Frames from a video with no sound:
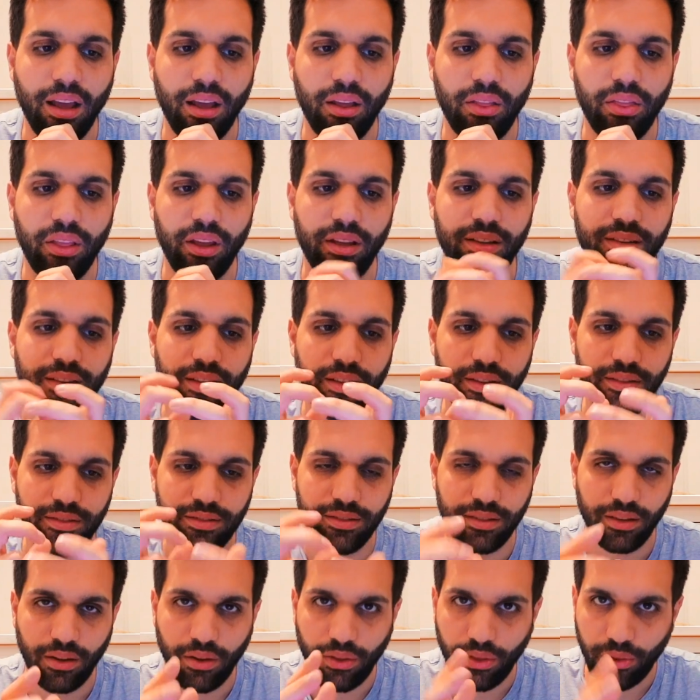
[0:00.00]
I think
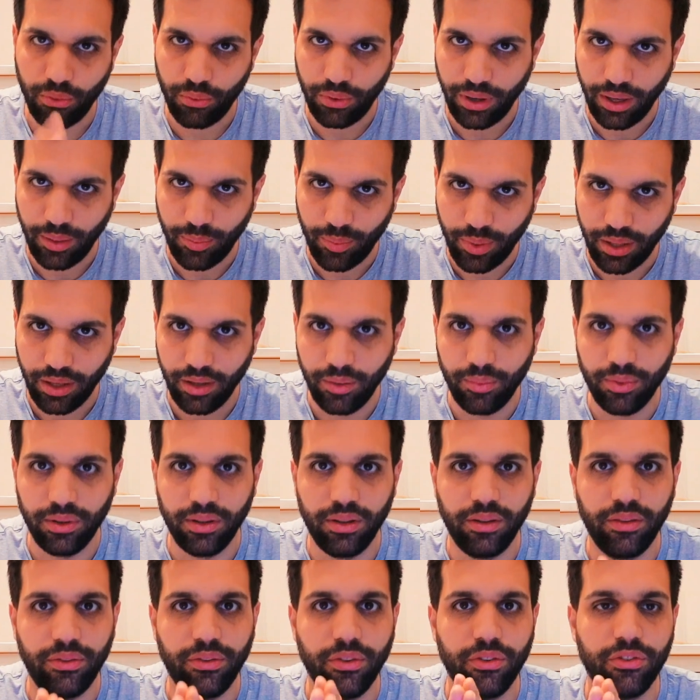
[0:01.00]
these three
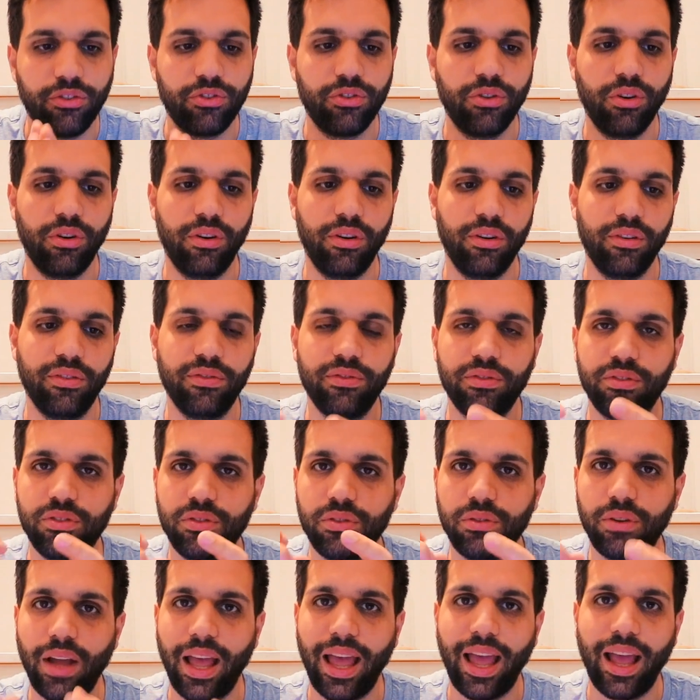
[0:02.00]
people deserve
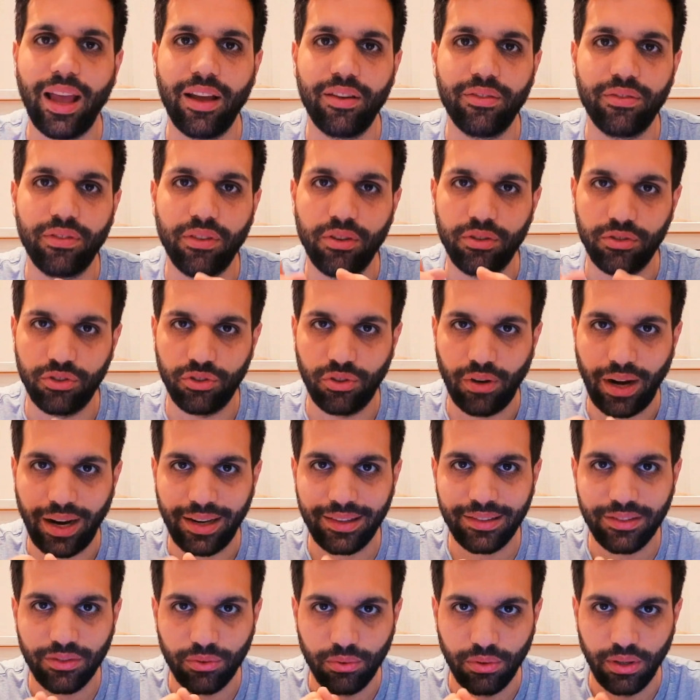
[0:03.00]
to have their
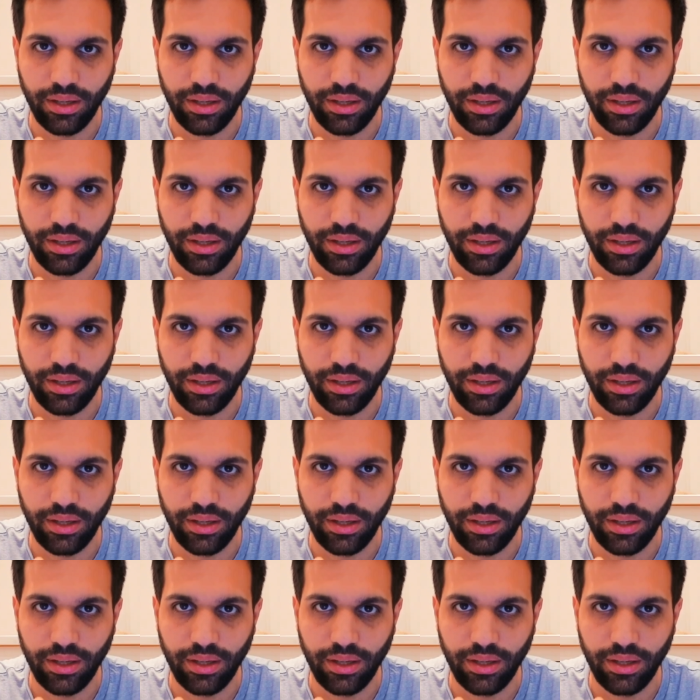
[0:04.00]
tracks